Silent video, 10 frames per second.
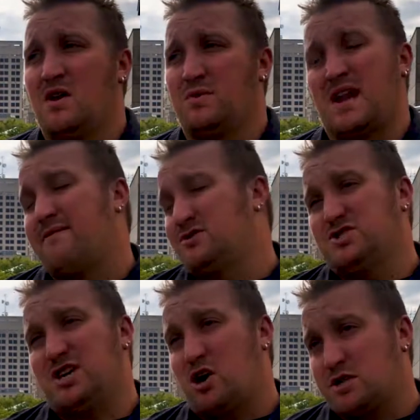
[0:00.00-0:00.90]
without ever
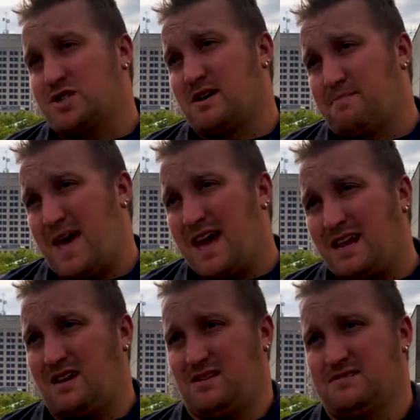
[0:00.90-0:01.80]
charging a
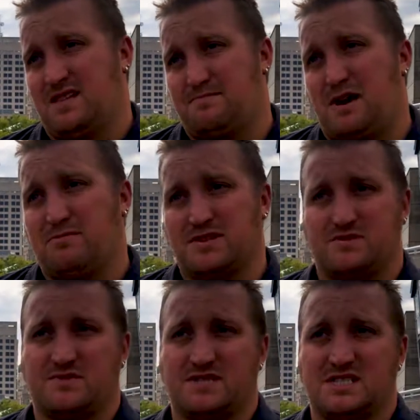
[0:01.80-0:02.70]
penny to the public
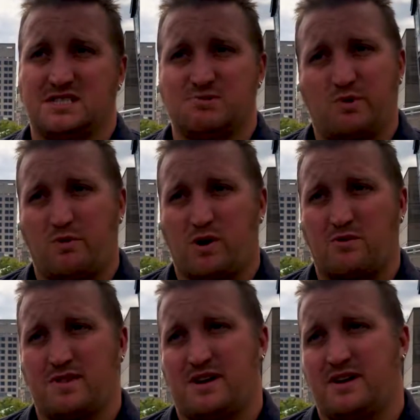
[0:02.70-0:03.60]
school systems we work
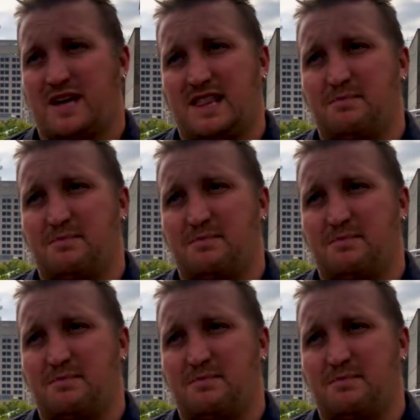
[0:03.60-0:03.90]
with on a daily